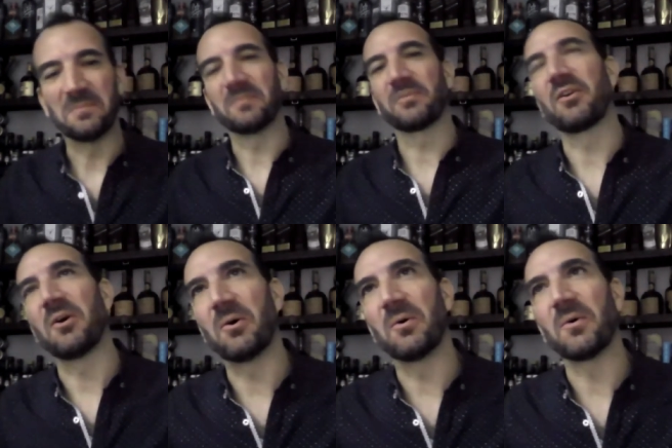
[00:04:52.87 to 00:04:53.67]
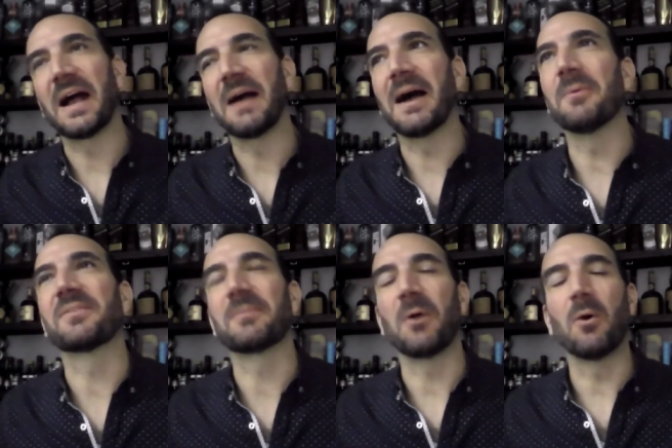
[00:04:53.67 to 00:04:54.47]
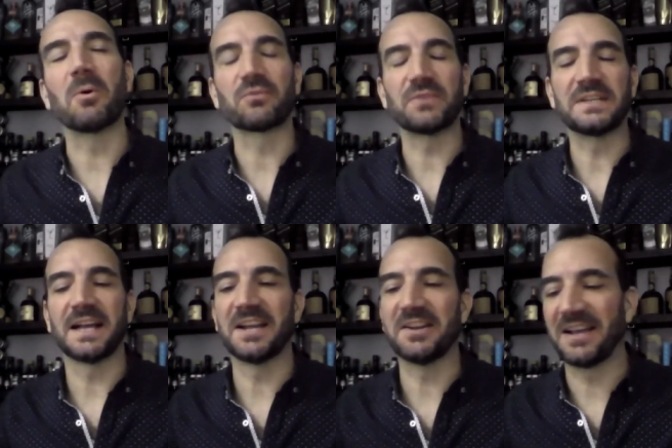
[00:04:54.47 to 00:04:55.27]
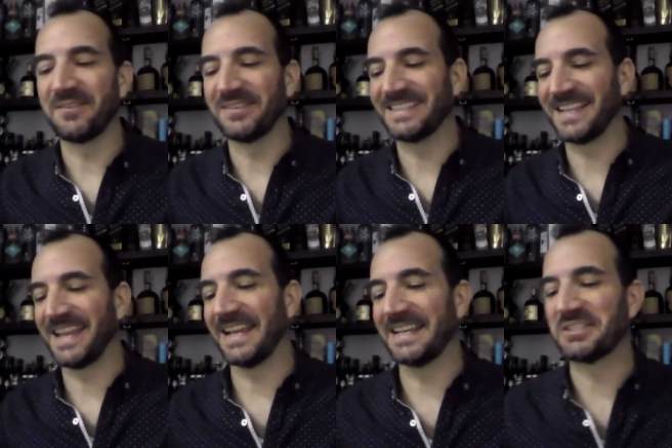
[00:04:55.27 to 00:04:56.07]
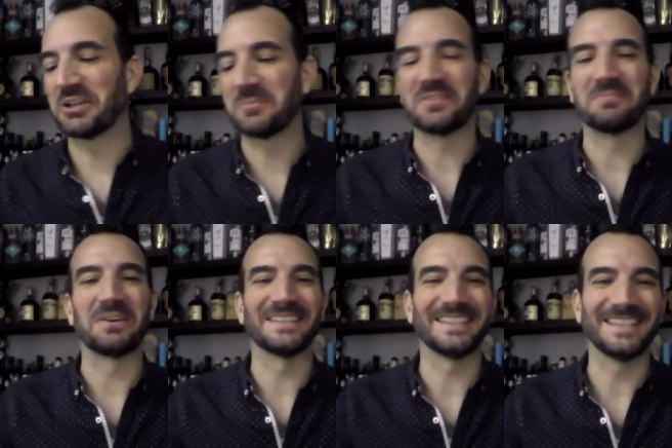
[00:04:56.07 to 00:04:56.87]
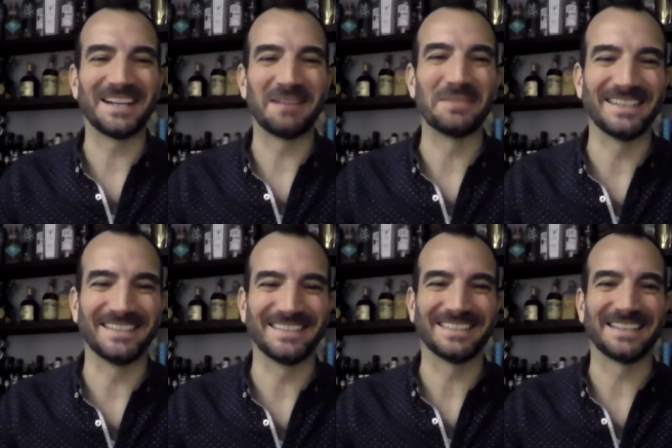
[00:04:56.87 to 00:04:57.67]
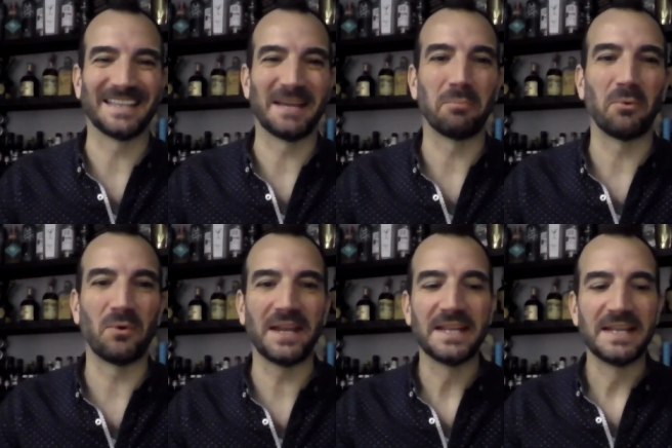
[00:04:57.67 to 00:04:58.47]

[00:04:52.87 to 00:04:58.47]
So I was almost retired, I would say, in terms of bartending competitions at that point.